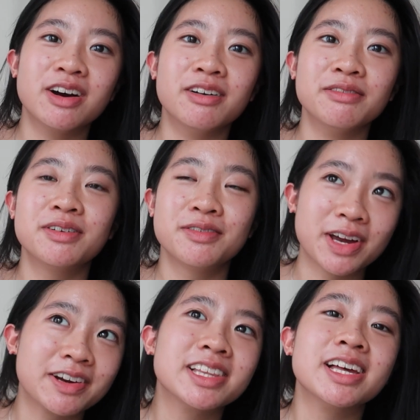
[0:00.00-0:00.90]
of
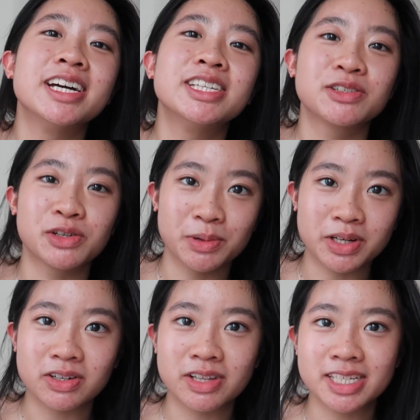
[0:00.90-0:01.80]
fairy lights or
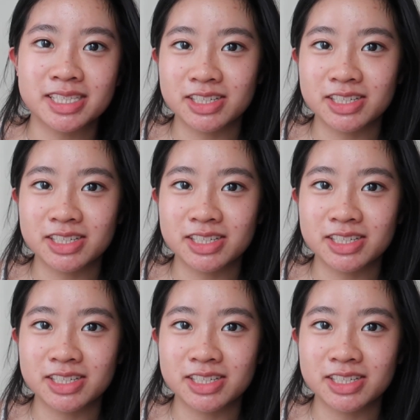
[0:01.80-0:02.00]
twinkle lights.